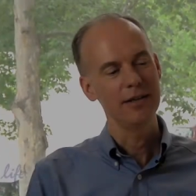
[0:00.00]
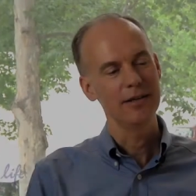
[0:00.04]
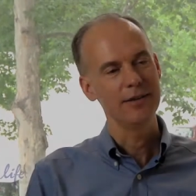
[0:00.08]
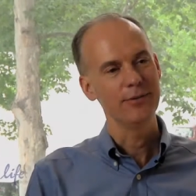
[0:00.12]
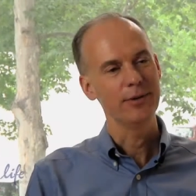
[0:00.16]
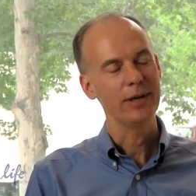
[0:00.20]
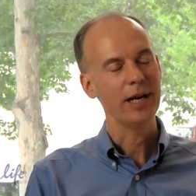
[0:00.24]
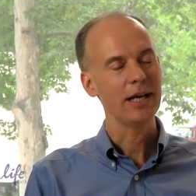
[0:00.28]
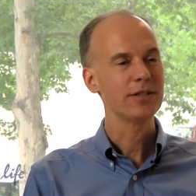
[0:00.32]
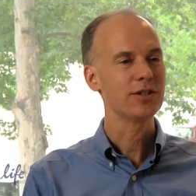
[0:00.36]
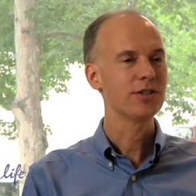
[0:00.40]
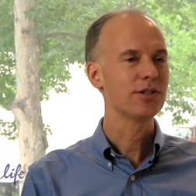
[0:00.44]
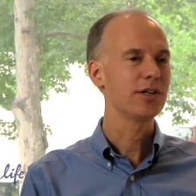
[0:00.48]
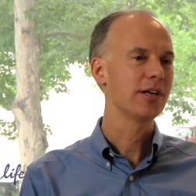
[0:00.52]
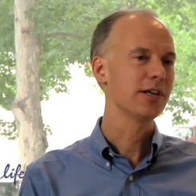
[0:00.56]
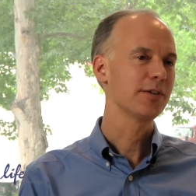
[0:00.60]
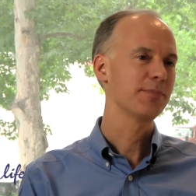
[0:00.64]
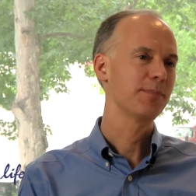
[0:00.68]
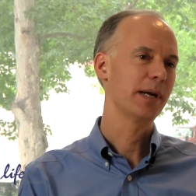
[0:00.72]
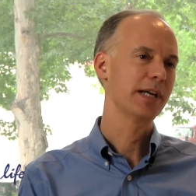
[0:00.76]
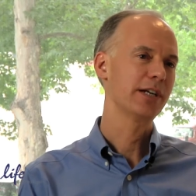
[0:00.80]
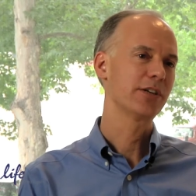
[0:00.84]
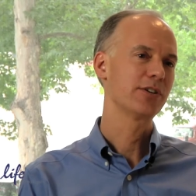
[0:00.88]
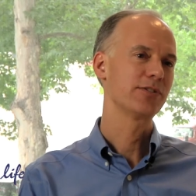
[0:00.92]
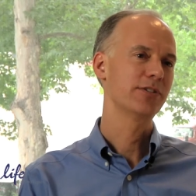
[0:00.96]
When I started
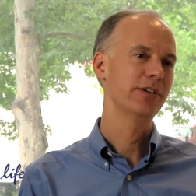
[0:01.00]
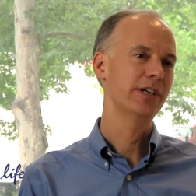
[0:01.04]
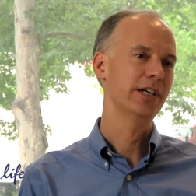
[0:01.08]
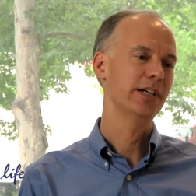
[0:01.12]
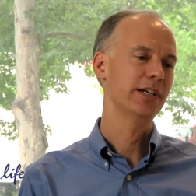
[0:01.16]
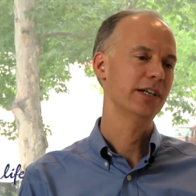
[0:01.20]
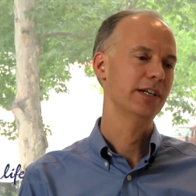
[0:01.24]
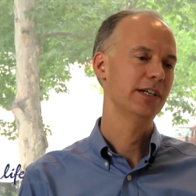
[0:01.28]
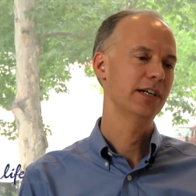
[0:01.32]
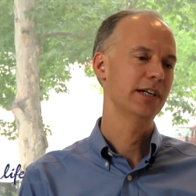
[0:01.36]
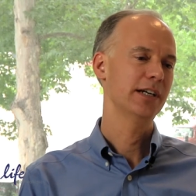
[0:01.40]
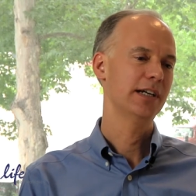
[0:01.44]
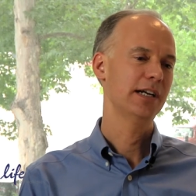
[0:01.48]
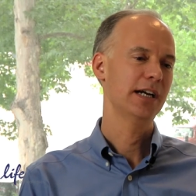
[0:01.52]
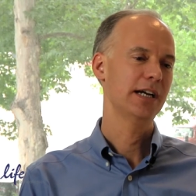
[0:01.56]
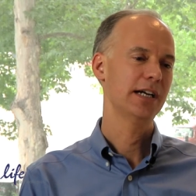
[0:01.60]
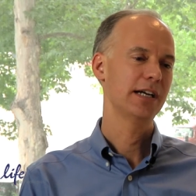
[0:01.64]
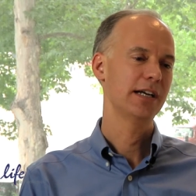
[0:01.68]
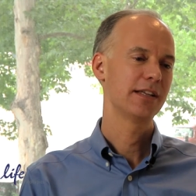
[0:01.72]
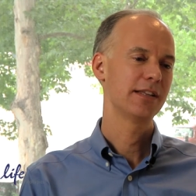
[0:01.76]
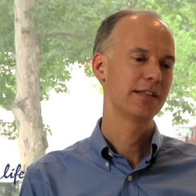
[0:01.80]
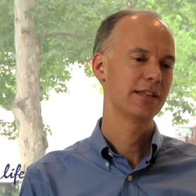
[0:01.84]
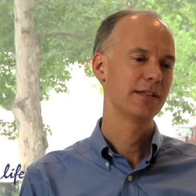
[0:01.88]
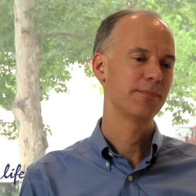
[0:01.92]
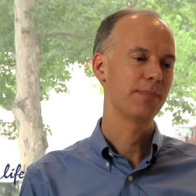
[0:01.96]
my career, uh,
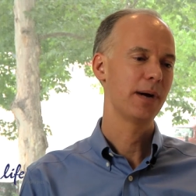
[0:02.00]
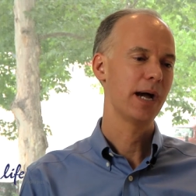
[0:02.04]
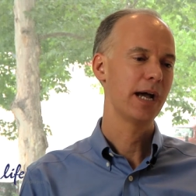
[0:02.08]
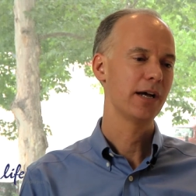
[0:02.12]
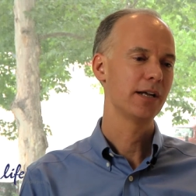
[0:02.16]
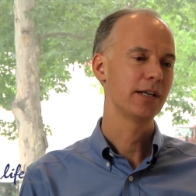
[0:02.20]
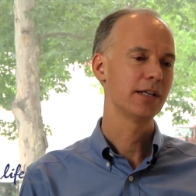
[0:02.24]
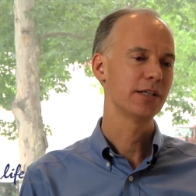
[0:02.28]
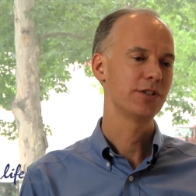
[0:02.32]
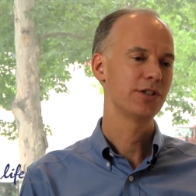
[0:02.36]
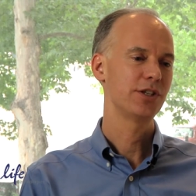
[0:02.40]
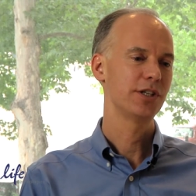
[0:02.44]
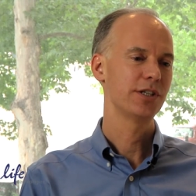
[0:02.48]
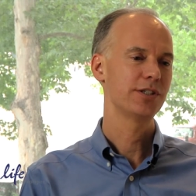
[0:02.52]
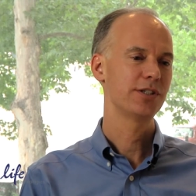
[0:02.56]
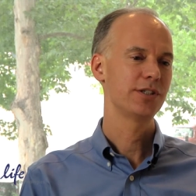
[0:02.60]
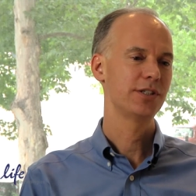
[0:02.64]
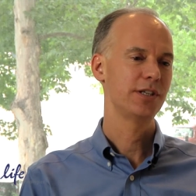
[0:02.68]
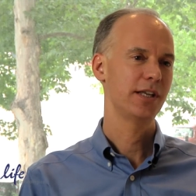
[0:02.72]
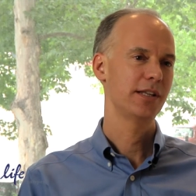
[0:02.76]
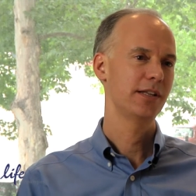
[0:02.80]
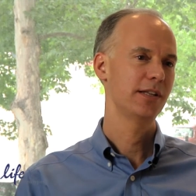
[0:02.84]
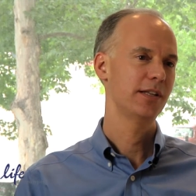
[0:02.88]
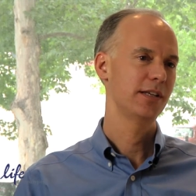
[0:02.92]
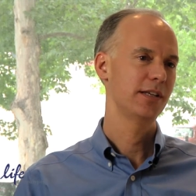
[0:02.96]
the biologist and